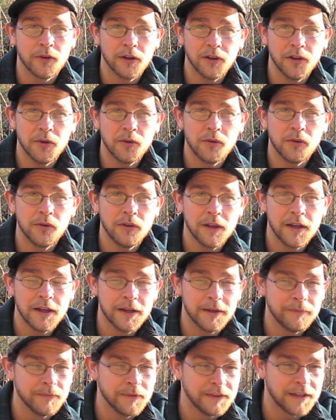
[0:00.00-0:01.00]
a local
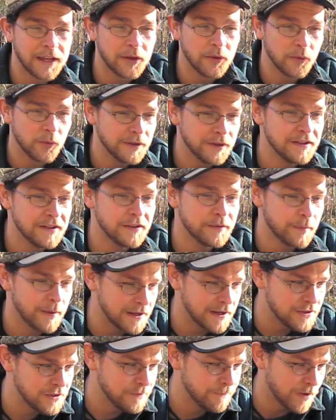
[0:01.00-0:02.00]
uh, 911
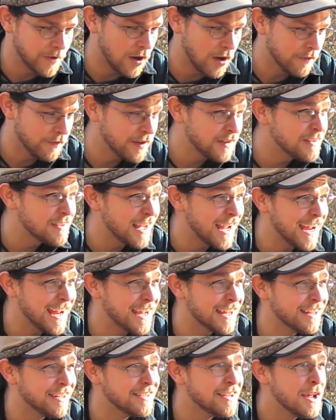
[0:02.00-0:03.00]
dispatch office.
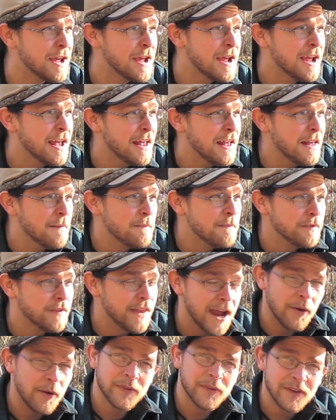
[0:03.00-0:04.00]
And
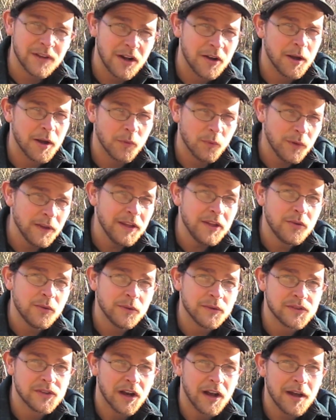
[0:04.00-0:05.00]
that was an, a really
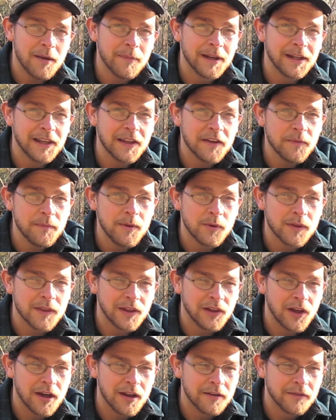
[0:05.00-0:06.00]
cool job, but it left me with a
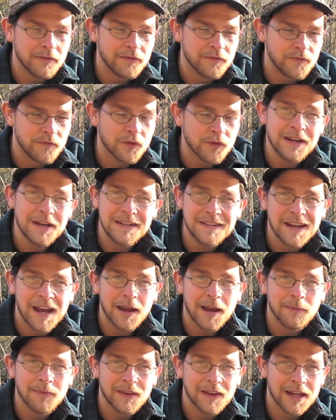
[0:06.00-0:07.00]
lot of free
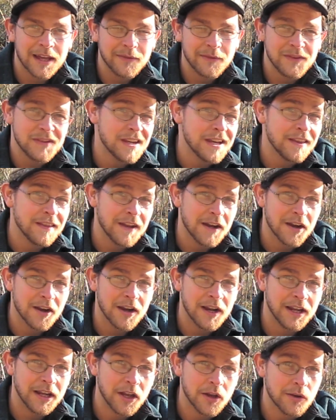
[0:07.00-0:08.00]
time to kind of sit
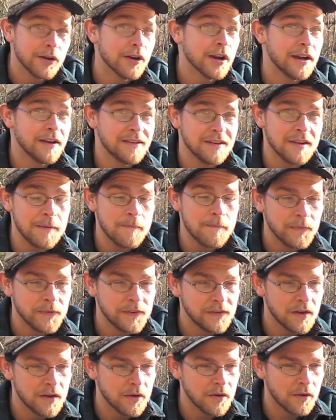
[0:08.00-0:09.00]
there and go crazy.
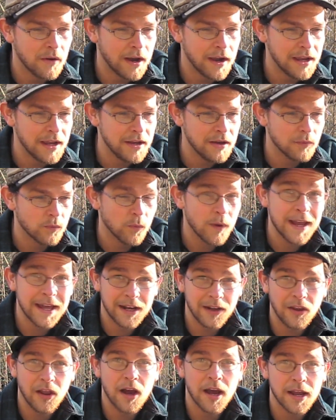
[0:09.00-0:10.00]
So I read
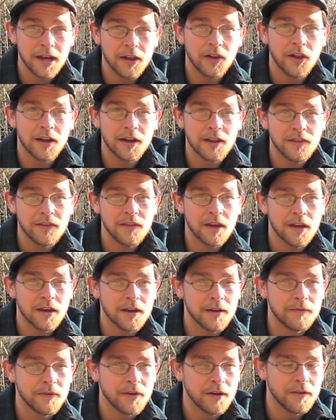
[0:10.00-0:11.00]
a lot, a lot of,
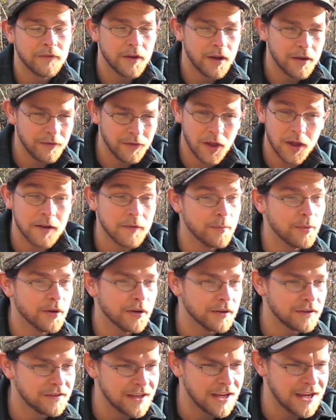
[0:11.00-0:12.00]
uh, of a lot of
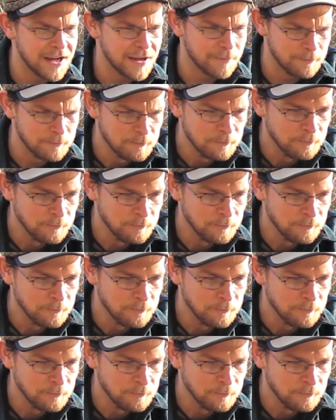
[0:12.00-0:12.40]
books, and